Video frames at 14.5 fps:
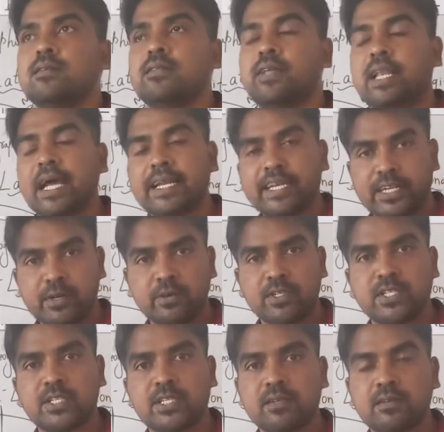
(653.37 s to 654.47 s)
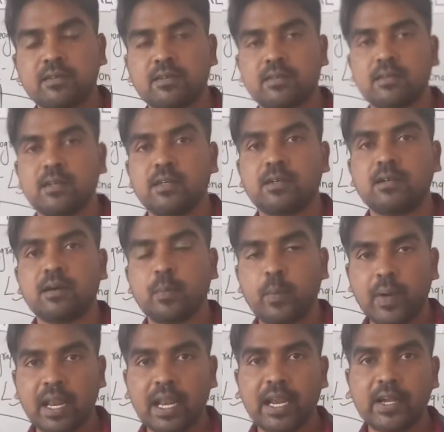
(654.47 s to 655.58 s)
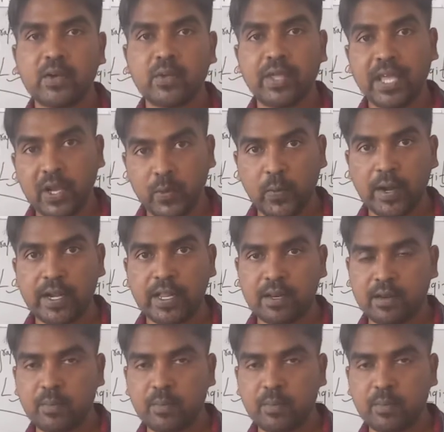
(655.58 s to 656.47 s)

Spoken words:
latitudes parallel to equator,